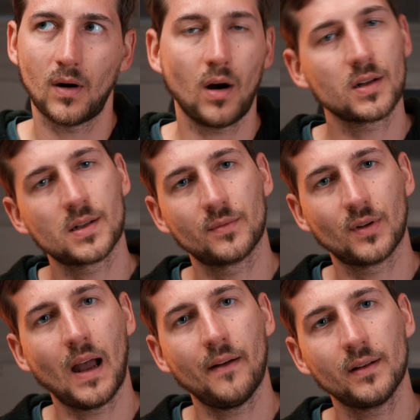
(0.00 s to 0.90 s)
awesome
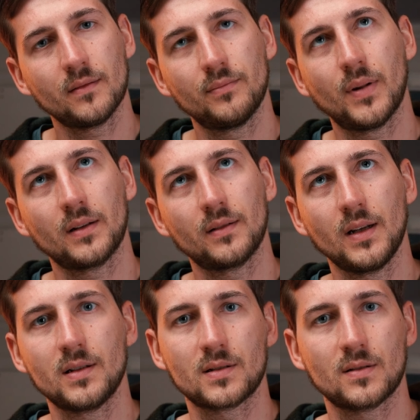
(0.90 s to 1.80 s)
to have it, but
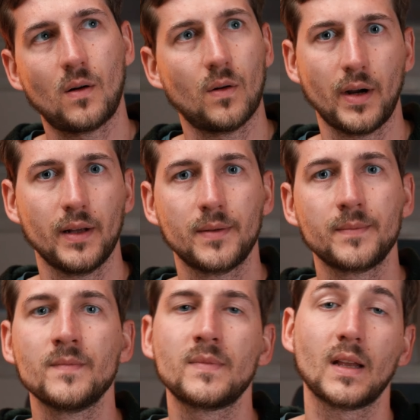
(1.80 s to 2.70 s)
it's alright.
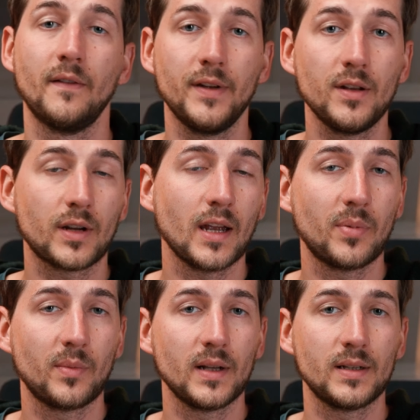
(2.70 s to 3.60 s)
Video
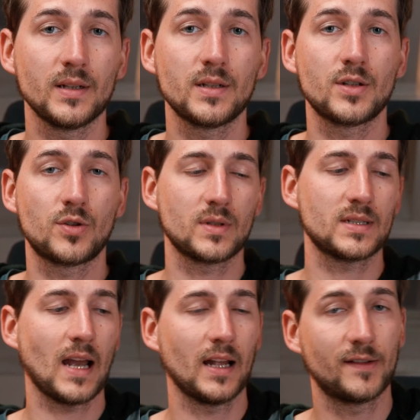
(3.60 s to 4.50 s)
capabilities
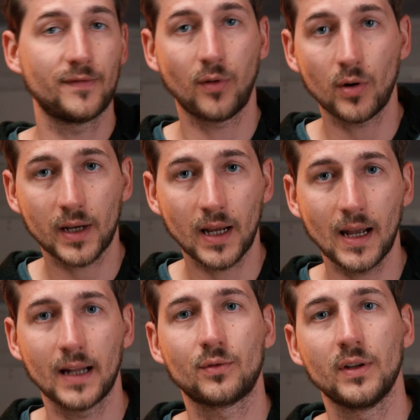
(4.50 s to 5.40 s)
shoots at
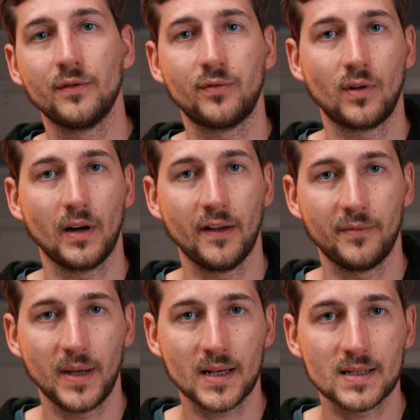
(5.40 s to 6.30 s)
4K at 24
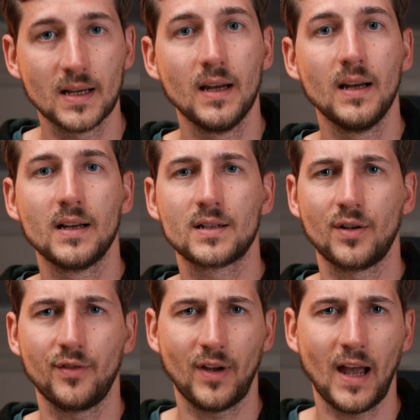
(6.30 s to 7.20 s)
FPS.
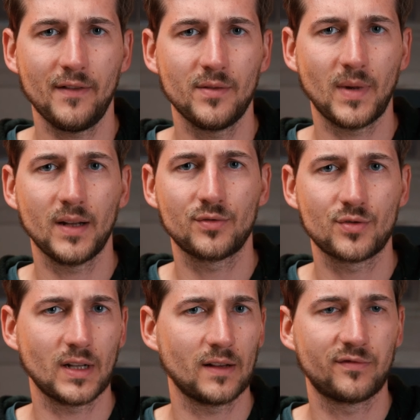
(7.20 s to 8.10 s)
So if you have in mind to
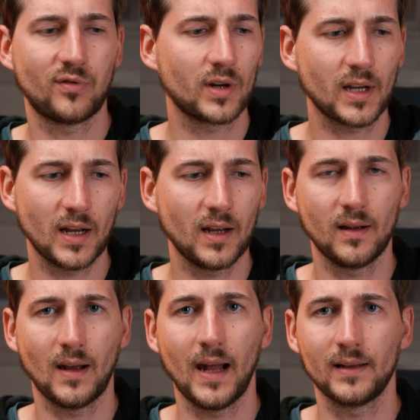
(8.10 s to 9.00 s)
shoot at
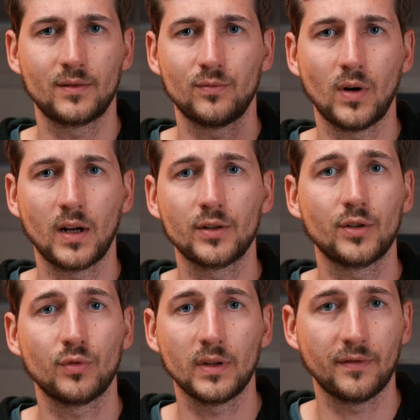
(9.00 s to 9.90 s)
4K at
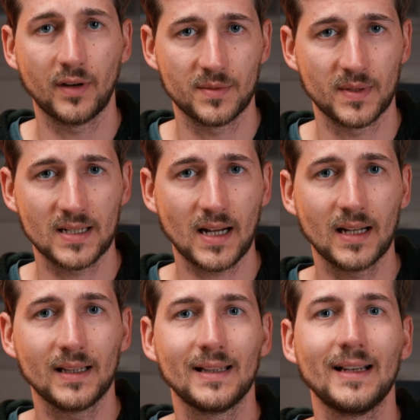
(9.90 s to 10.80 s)
120 frames per
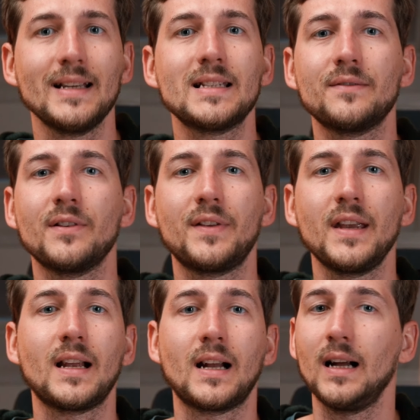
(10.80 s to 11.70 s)
second, the A7
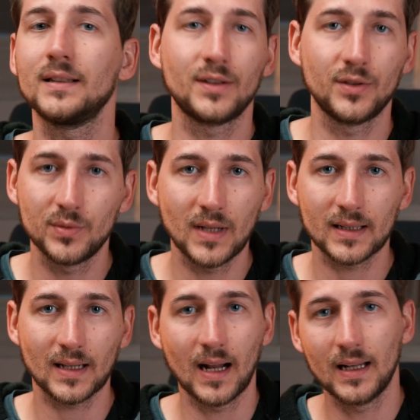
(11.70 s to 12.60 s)
III can't do
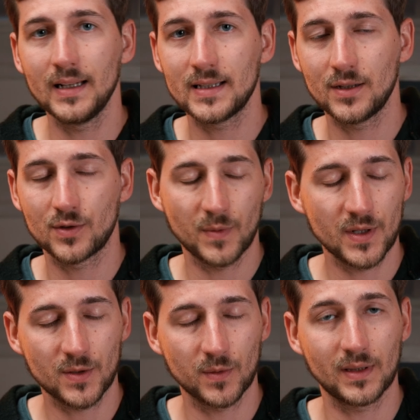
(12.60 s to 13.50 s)
that unless you
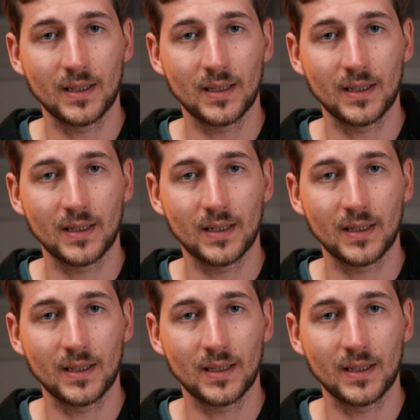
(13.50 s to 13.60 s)
switch to